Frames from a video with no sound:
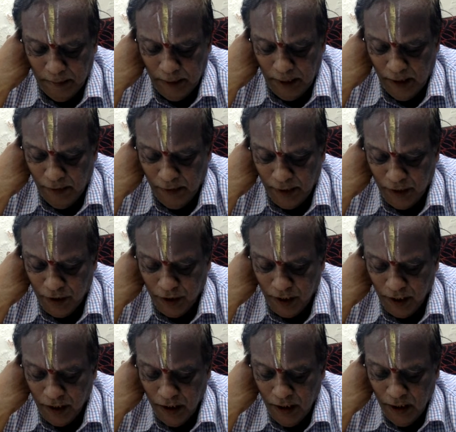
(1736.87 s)
bill of
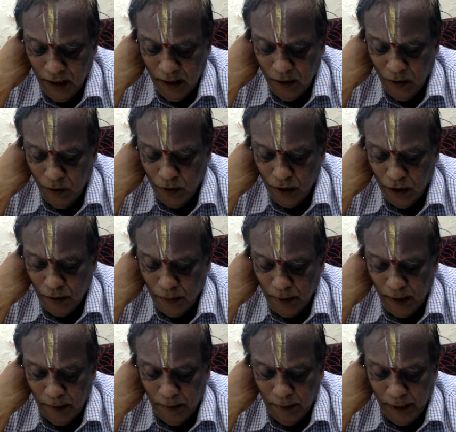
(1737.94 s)
exchange, no such
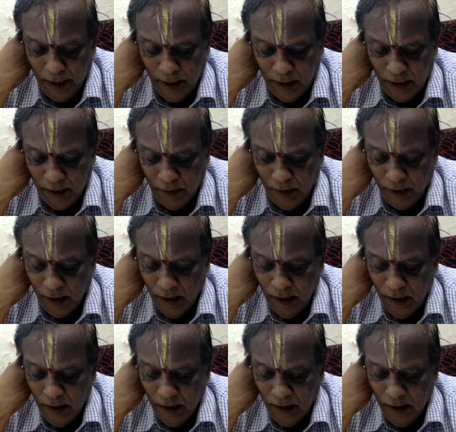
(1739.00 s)
bill being given.